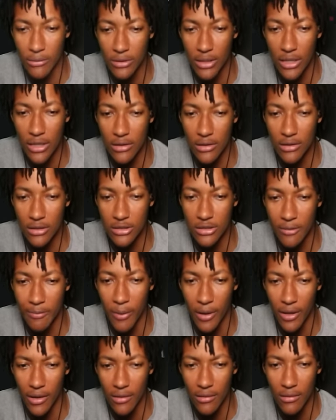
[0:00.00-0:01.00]
there in
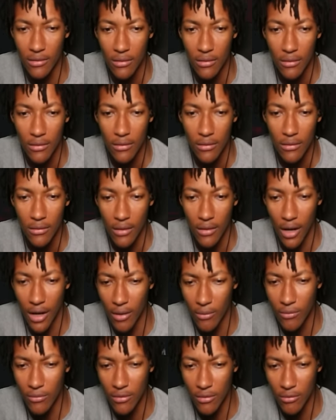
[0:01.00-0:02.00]
Japan. I
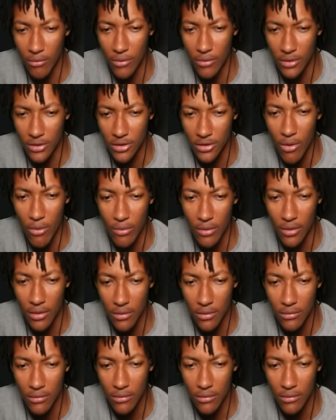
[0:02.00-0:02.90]
don't know what's going on.